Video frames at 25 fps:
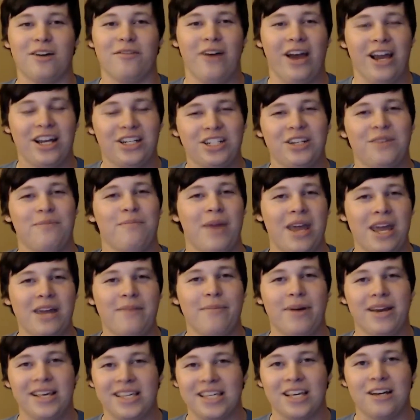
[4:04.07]
I actually made
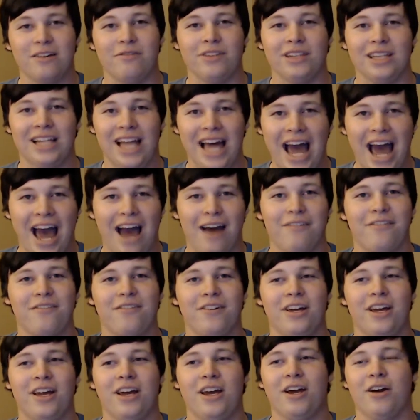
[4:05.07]
myself laugh,
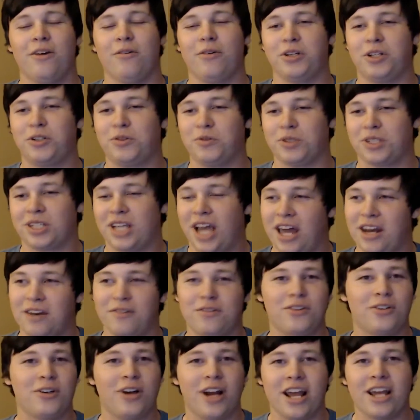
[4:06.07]
which was kind of
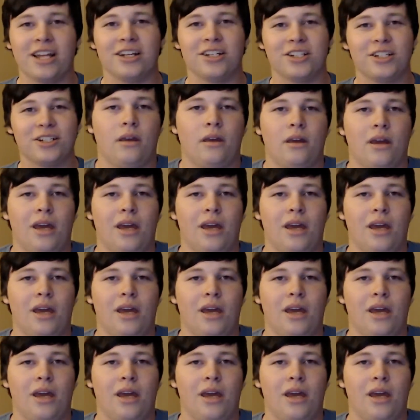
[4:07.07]
strange.